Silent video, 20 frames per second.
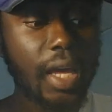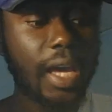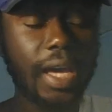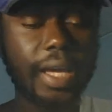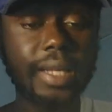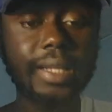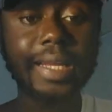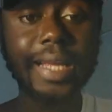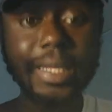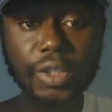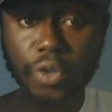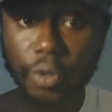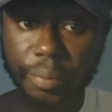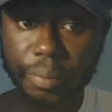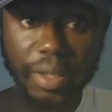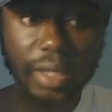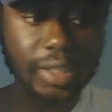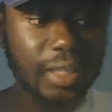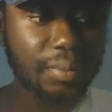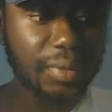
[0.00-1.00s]
And that to
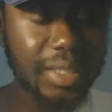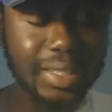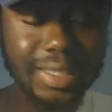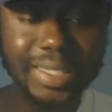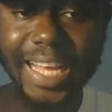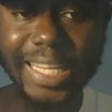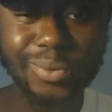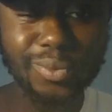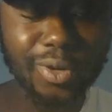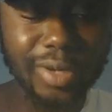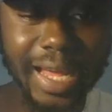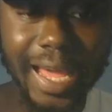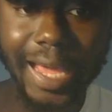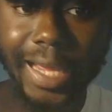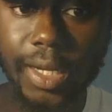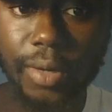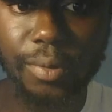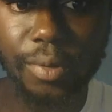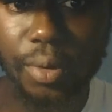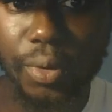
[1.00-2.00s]
me, some of these guys weren't
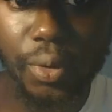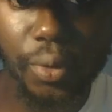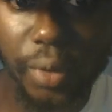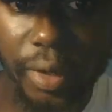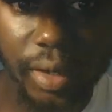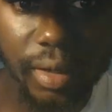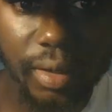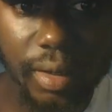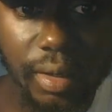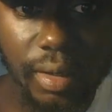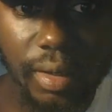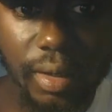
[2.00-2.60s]
highly recruited.